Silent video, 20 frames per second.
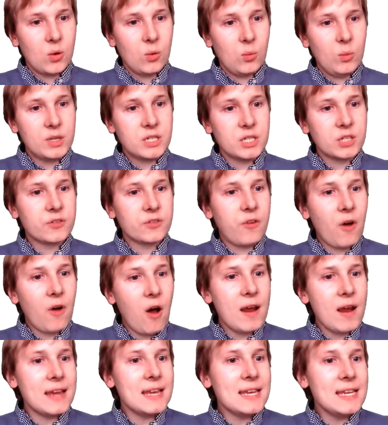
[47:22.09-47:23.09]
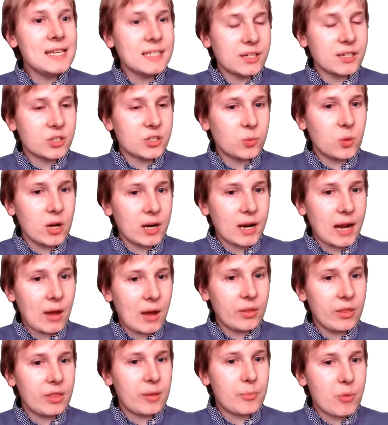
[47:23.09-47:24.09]
which is far easier to work
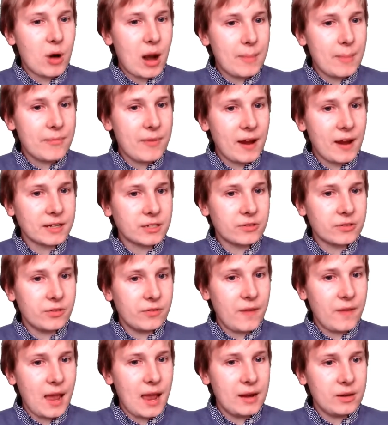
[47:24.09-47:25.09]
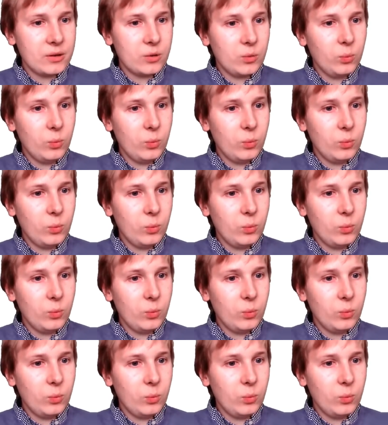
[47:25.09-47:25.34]
out than the prime factor of N,